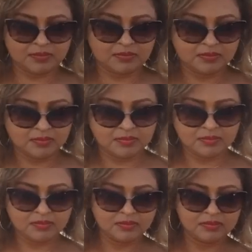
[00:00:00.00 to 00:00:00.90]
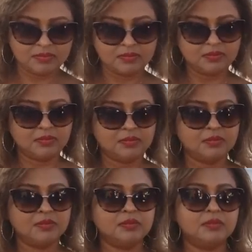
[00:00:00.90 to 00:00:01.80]

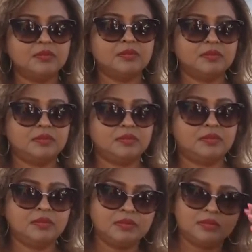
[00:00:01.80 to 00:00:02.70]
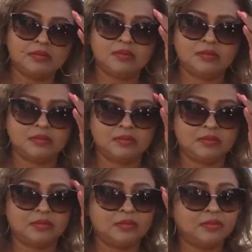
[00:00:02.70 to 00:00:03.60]

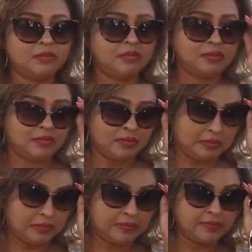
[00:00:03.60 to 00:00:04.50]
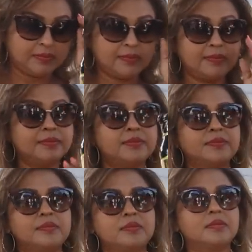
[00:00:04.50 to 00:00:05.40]

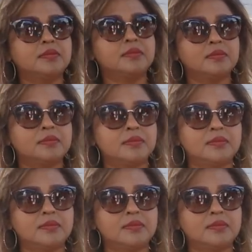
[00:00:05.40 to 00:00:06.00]
(silent)